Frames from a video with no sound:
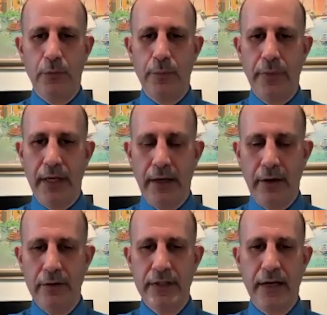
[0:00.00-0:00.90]

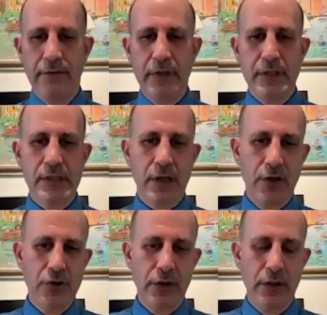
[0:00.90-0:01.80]
prepared, to have a
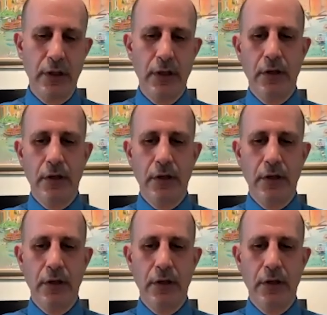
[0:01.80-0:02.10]
discussion